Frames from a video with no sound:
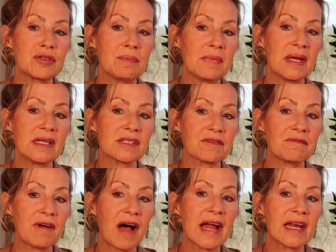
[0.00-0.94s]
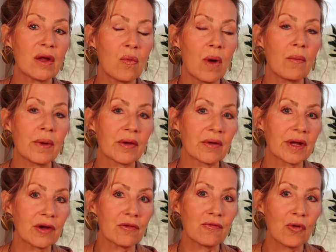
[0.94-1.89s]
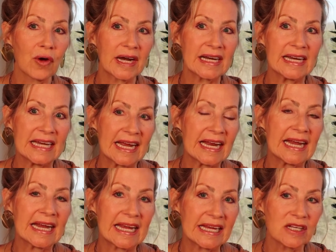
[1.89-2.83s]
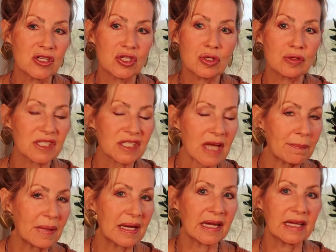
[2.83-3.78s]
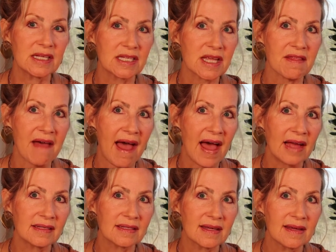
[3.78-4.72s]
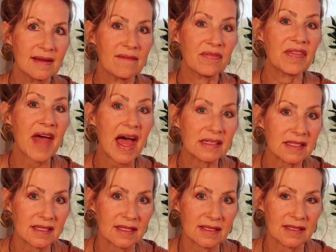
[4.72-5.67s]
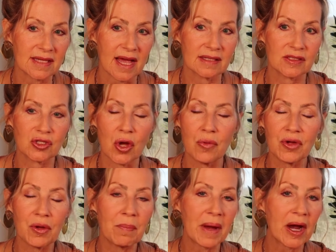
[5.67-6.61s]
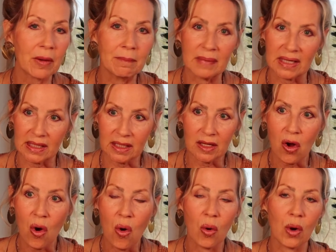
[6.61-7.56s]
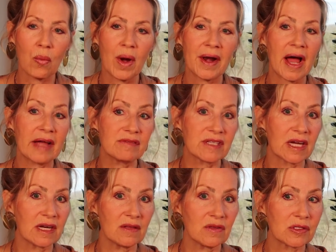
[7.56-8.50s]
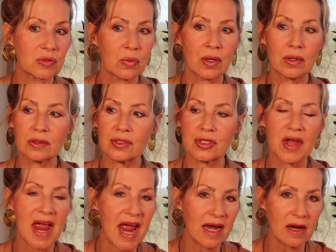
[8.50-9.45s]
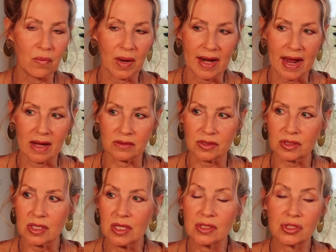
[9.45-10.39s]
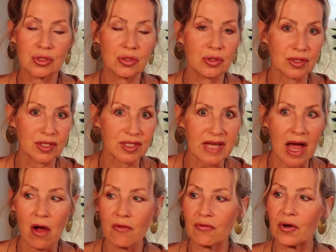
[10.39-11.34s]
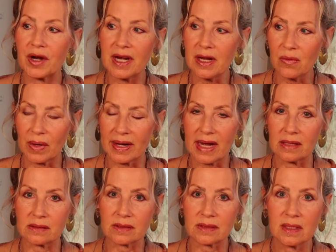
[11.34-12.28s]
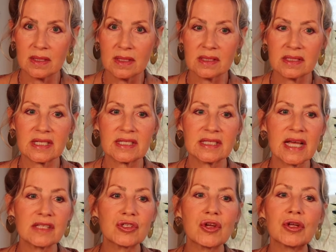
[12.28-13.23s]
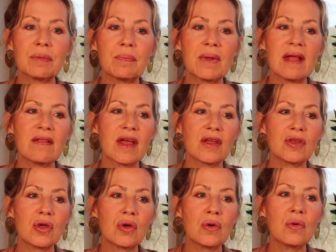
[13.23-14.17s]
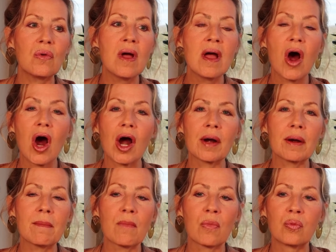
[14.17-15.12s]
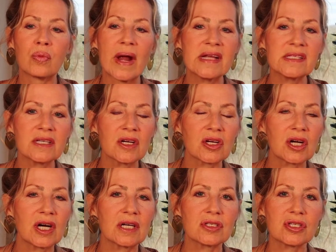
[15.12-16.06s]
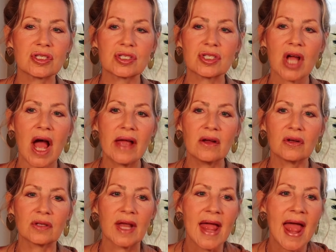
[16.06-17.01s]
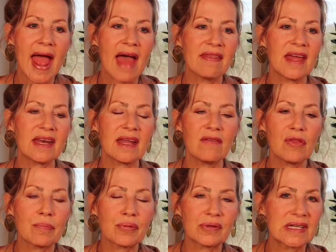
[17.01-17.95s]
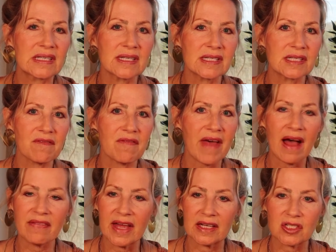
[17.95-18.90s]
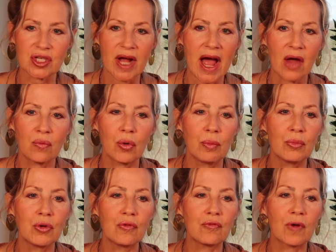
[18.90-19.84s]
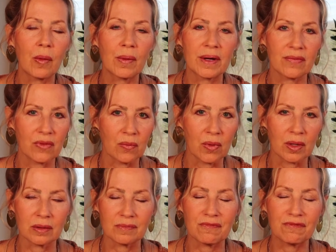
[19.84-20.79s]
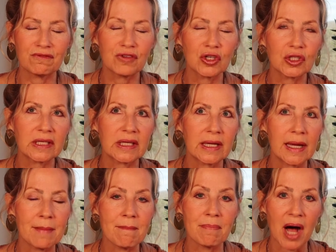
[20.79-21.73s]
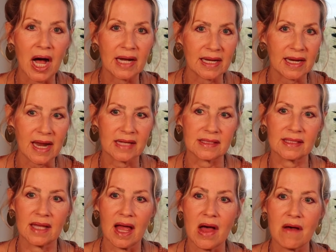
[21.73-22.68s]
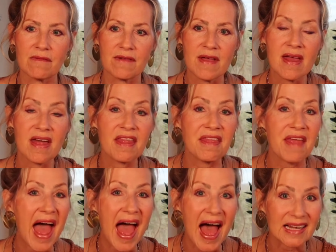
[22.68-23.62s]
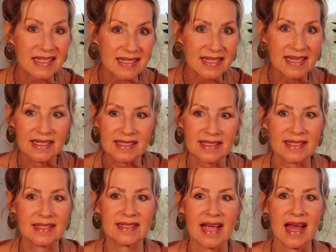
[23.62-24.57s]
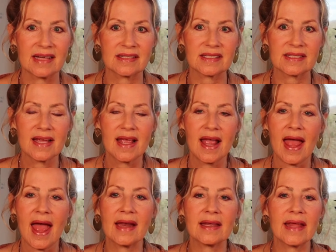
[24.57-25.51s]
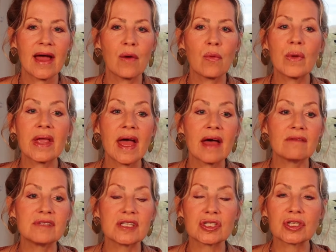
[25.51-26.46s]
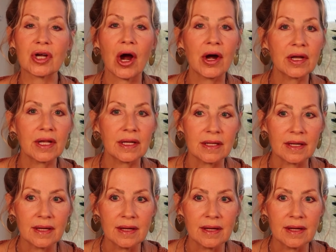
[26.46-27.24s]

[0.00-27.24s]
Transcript: to me, defining what we are here for and getting into, stepping into that that's success. Don't compare me or what I've done in this world to anyone else, to yourself or anyone else. Success could be that you are raising a conscious child and that in the presence of that that child will move forward in the world fully embodied as love that's success and yet we have discarded